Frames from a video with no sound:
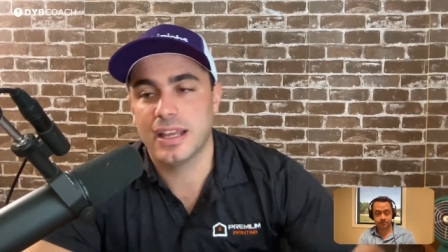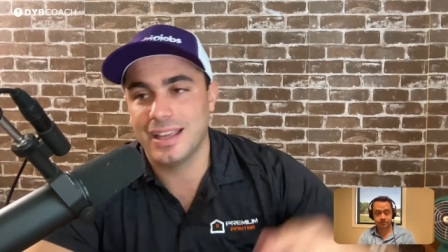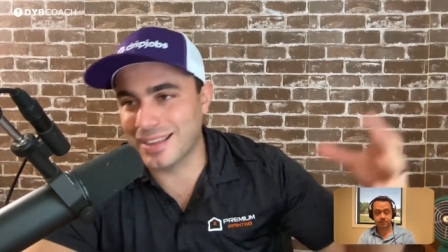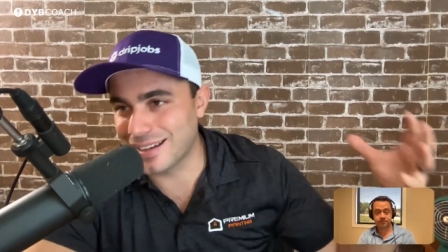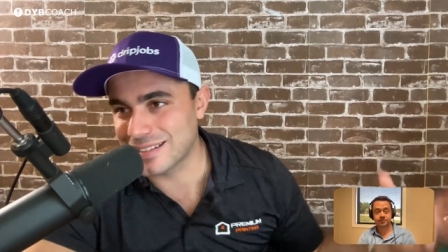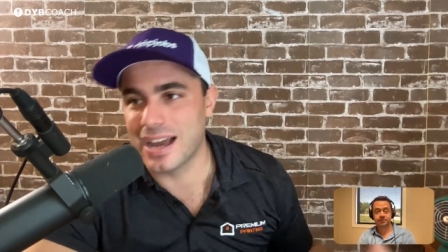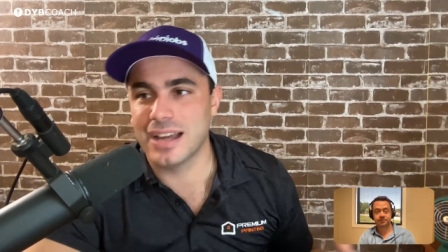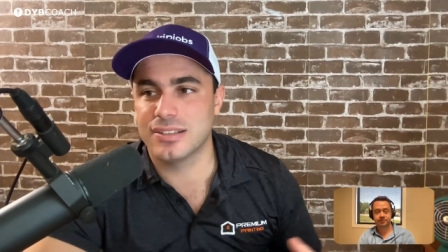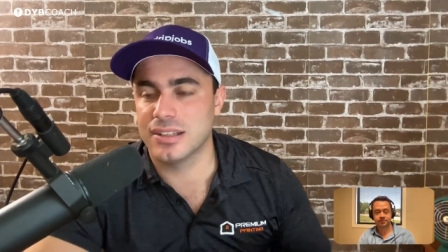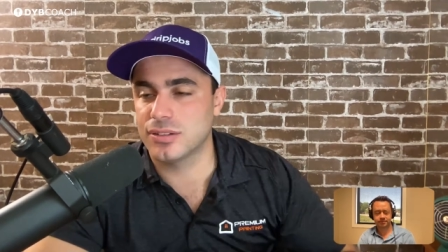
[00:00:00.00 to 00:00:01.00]
And then it
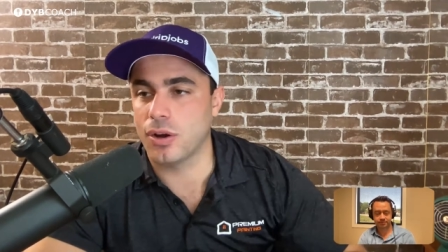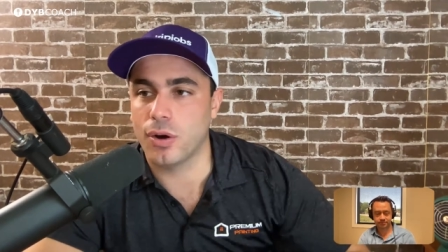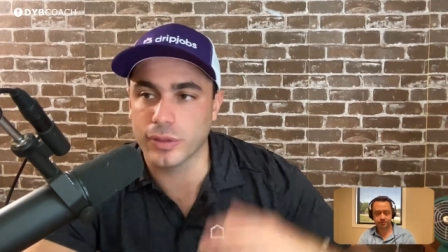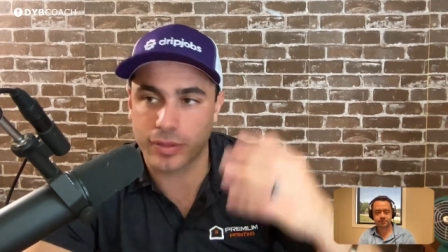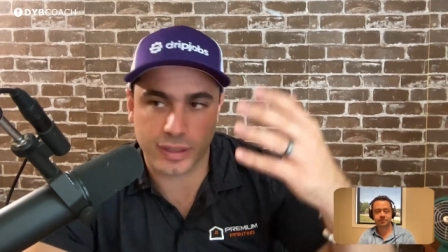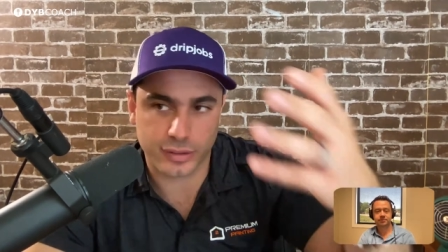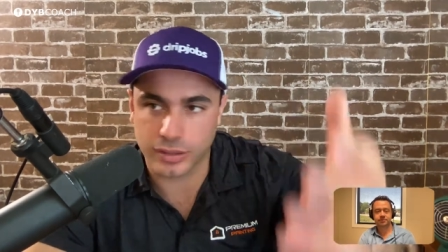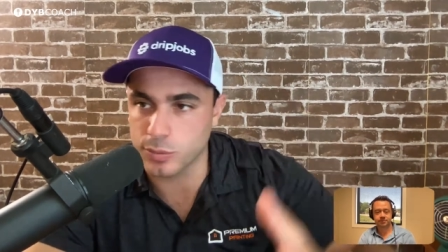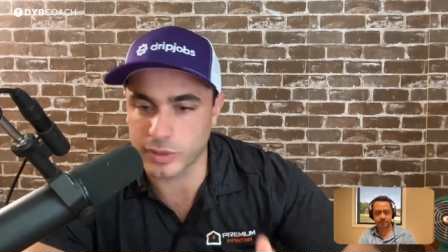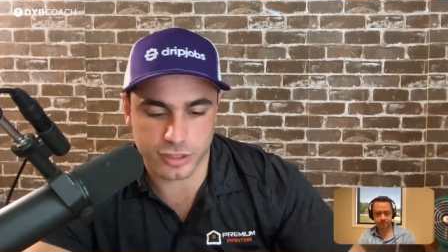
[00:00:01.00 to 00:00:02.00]
ties into all the things
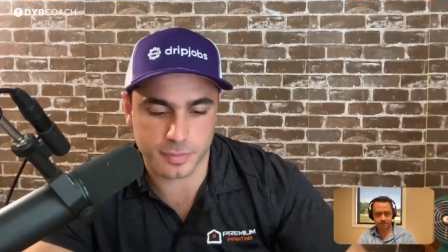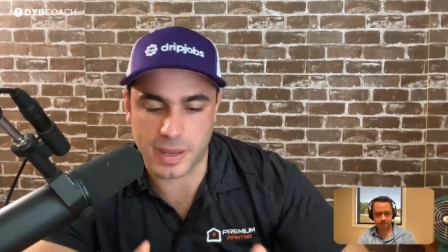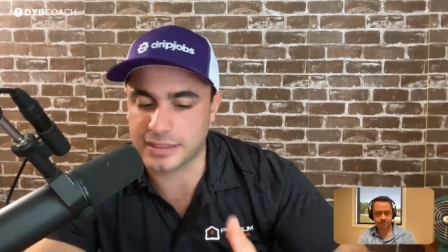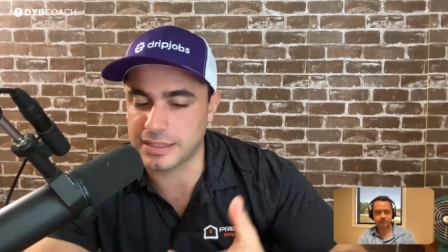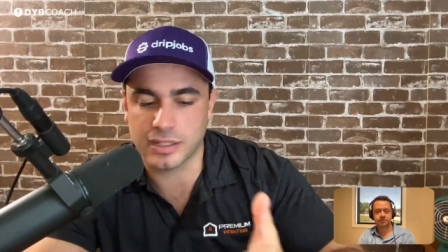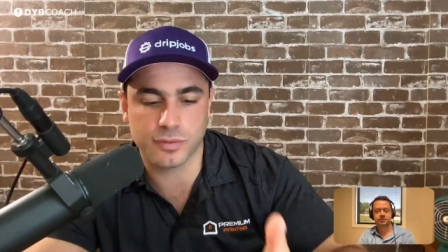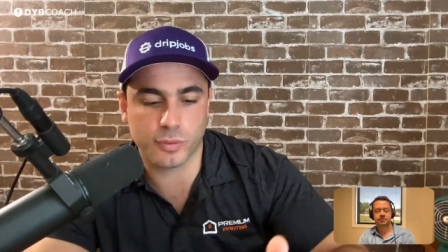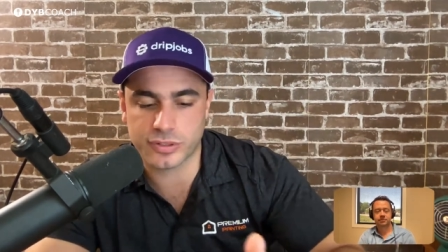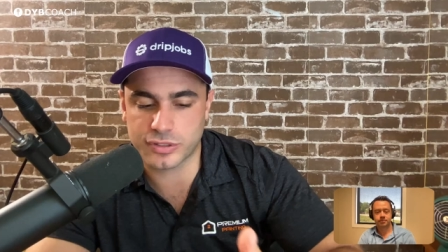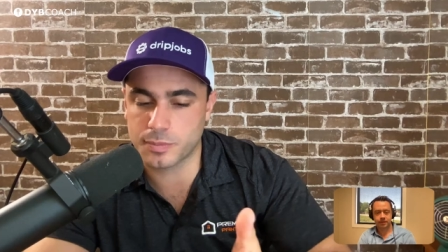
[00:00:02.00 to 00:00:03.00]
that you would expect:
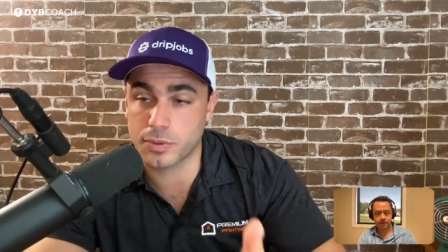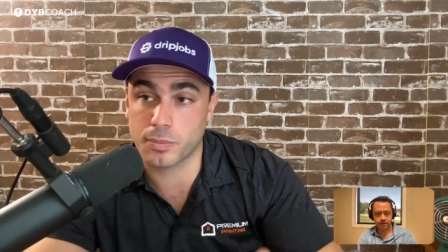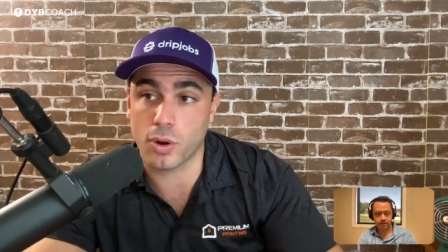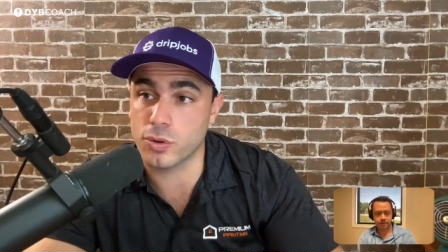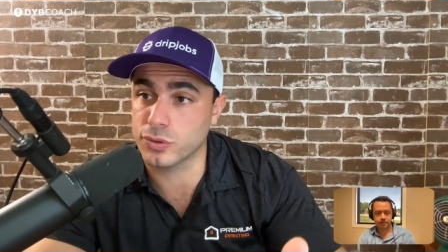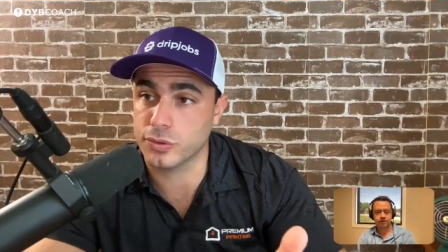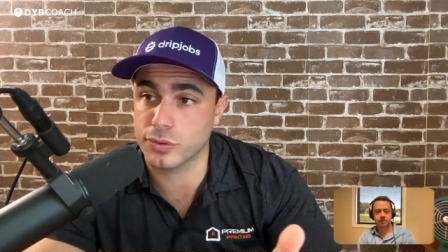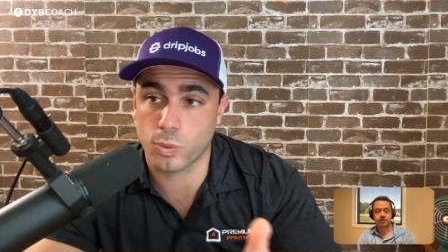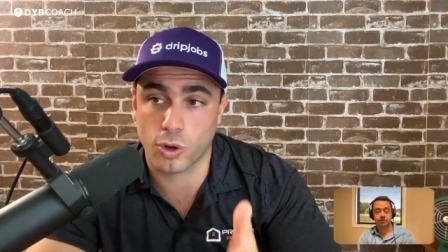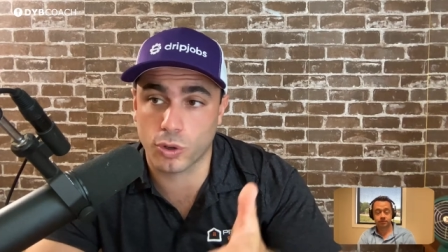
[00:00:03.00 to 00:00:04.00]
invoices,
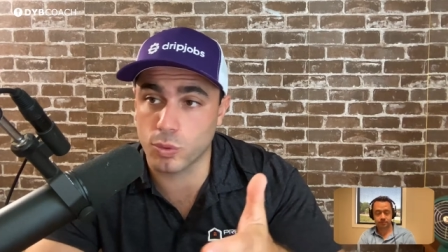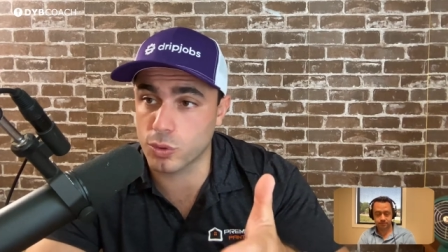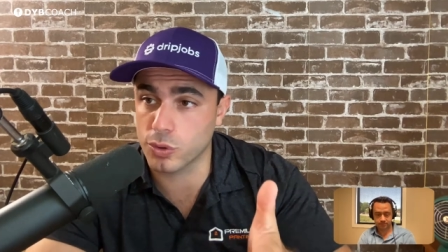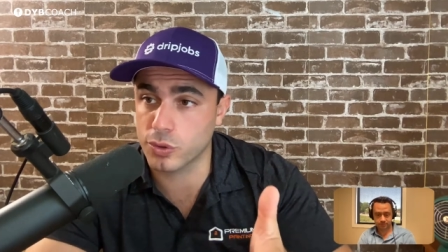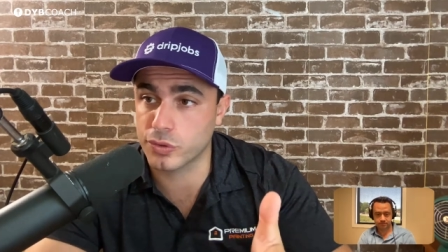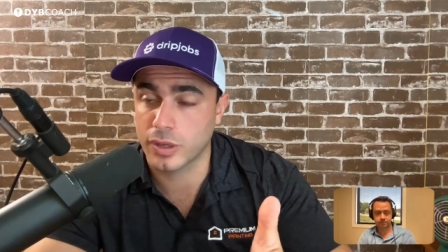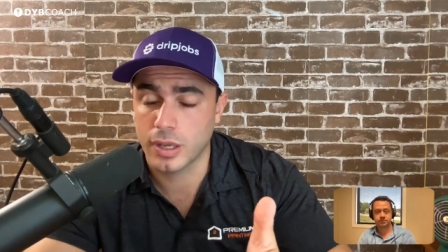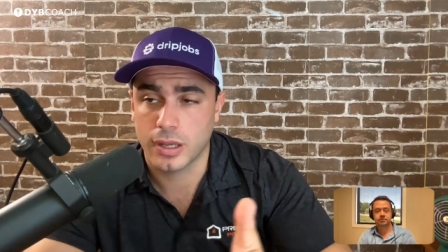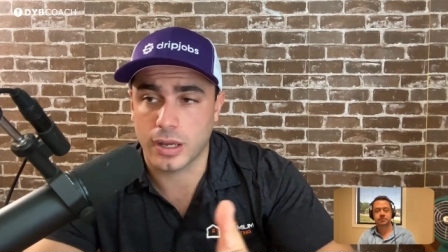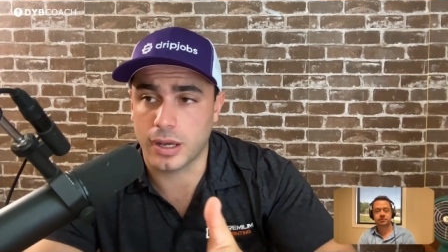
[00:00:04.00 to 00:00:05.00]
proposals, work orders,
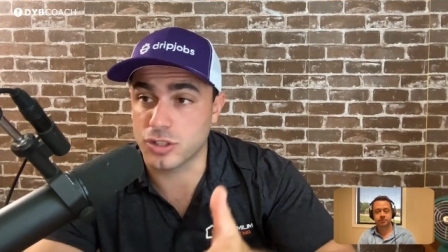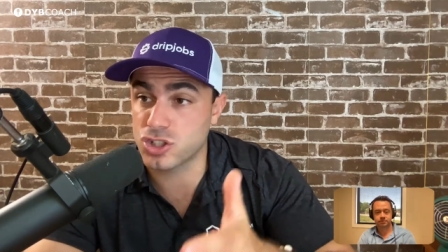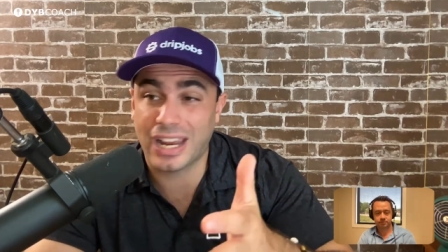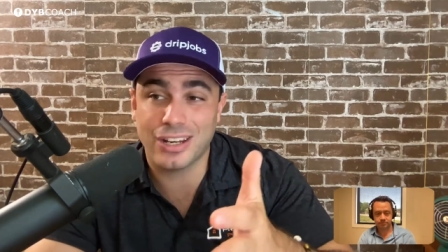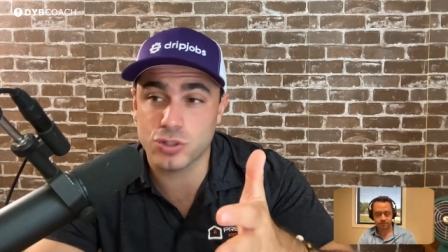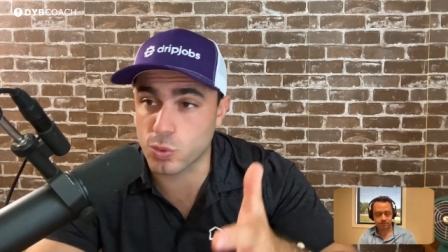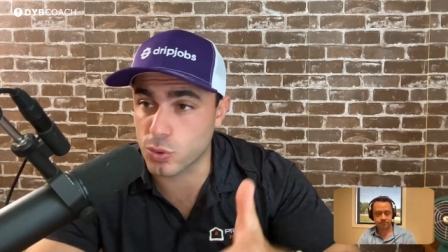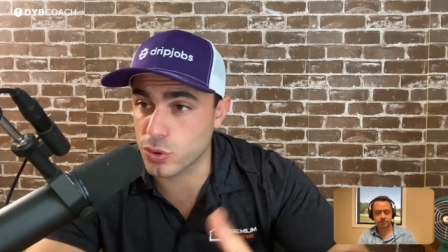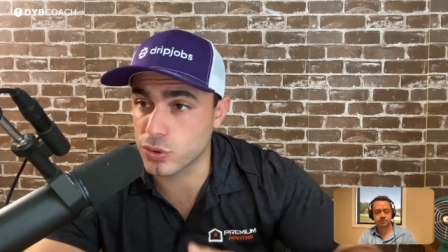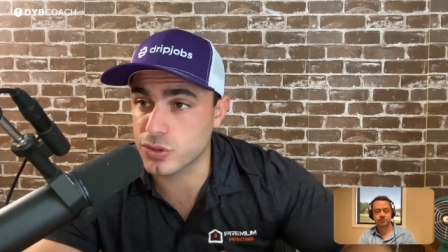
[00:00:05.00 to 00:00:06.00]
uh, change
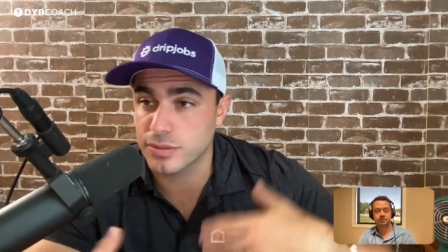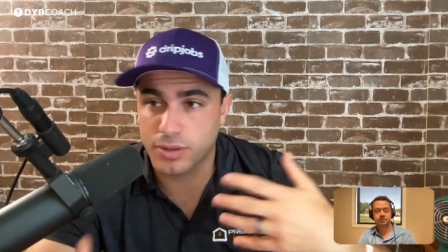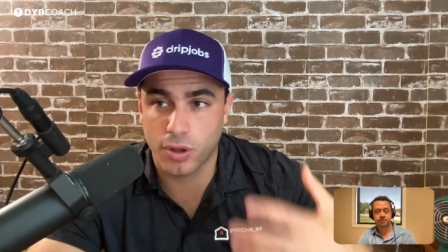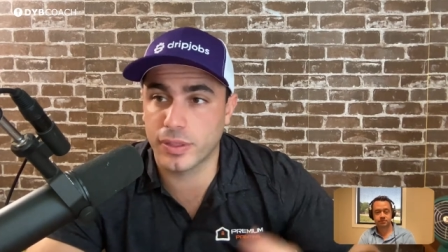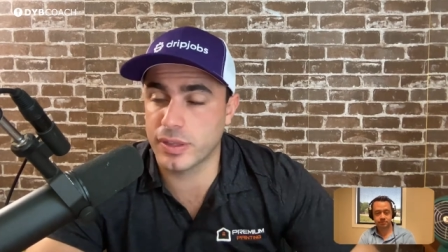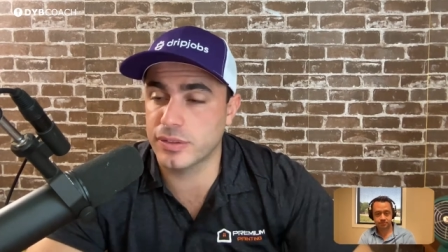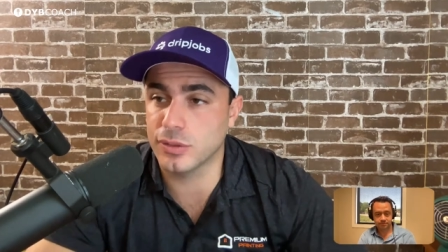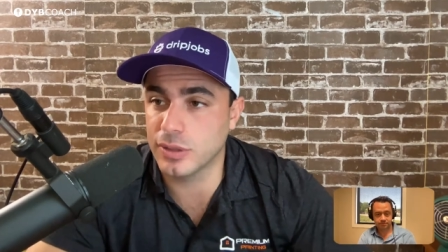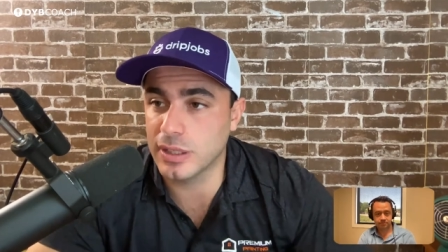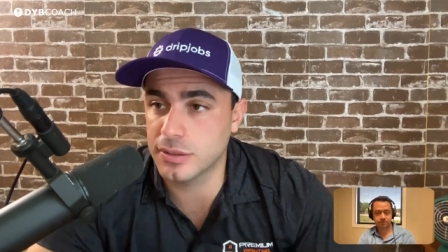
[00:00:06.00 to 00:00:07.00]
orders, all the things that
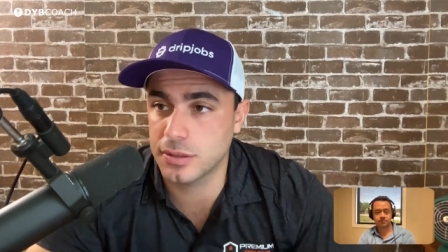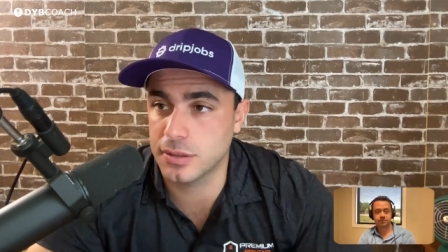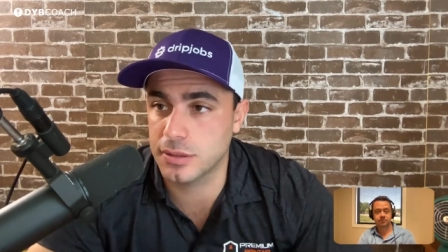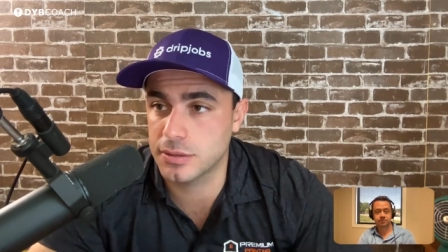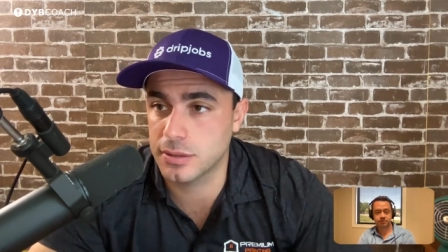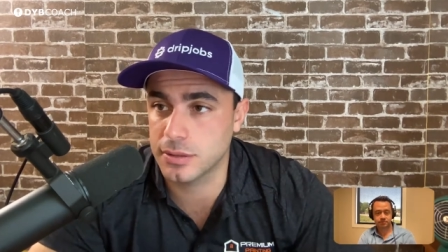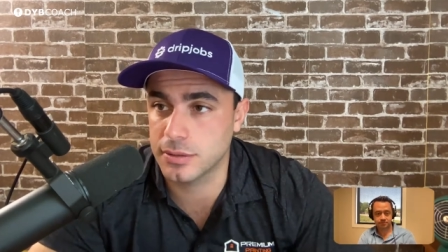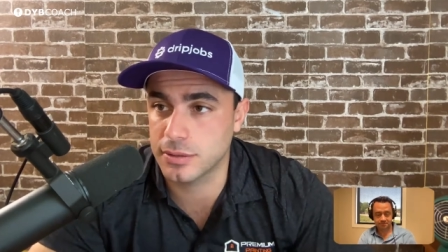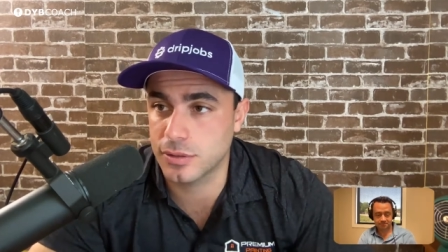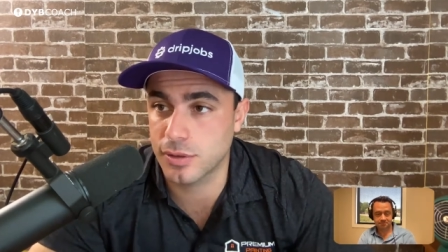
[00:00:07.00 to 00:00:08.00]
you need to
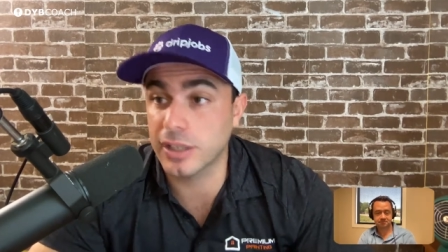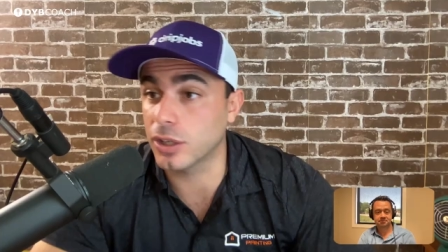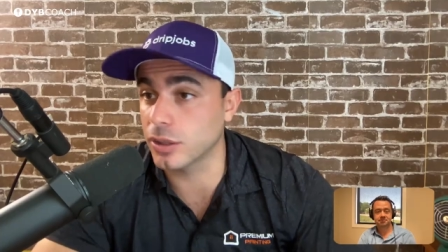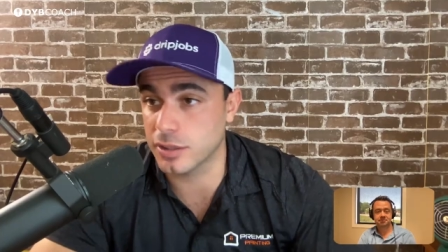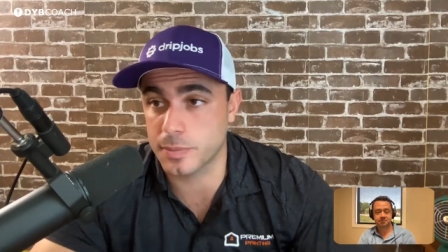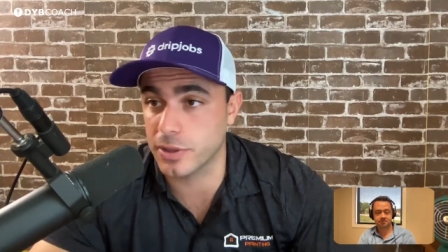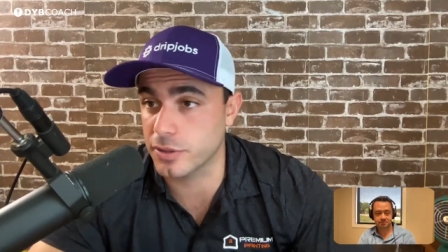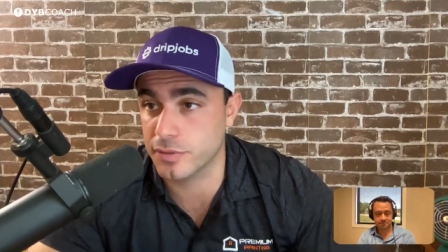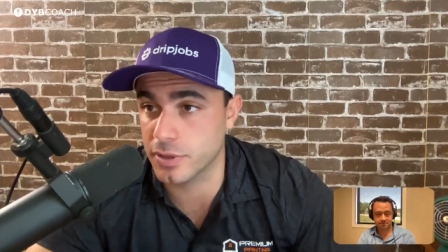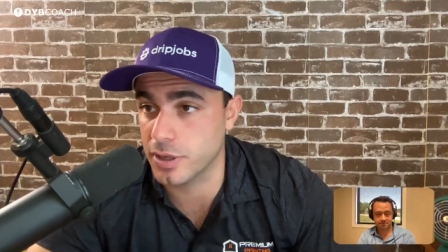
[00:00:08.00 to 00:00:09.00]
to create a good
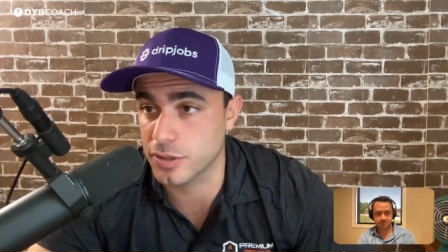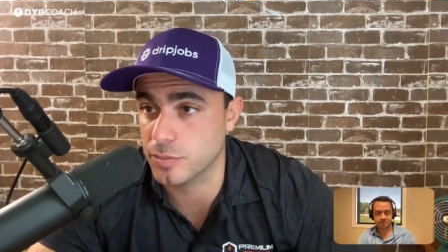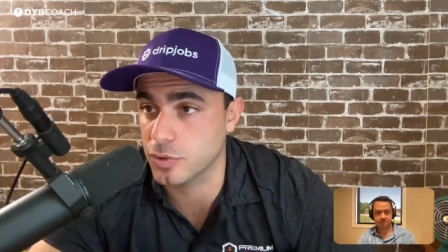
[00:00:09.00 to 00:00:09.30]
experience for your customer.